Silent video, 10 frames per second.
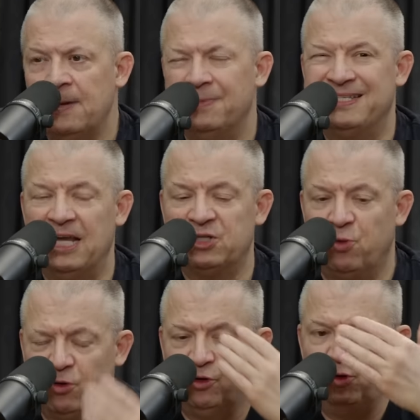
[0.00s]
but sex
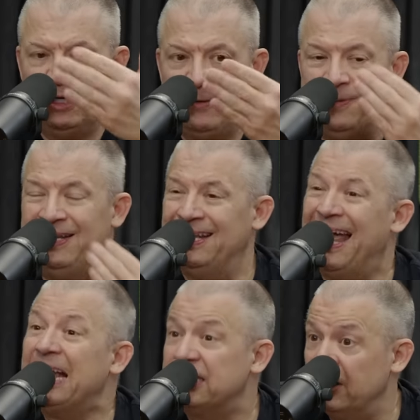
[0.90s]
workers you had an immediate
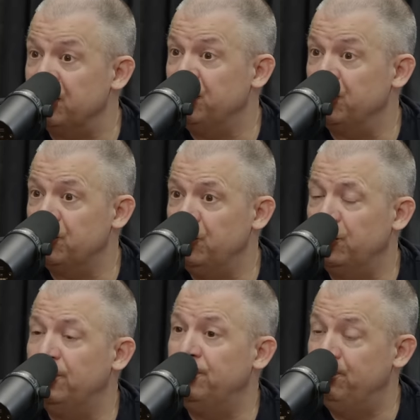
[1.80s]
access to, so you mm.
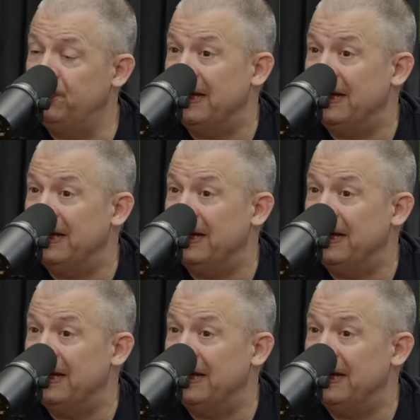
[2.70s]
could hmm.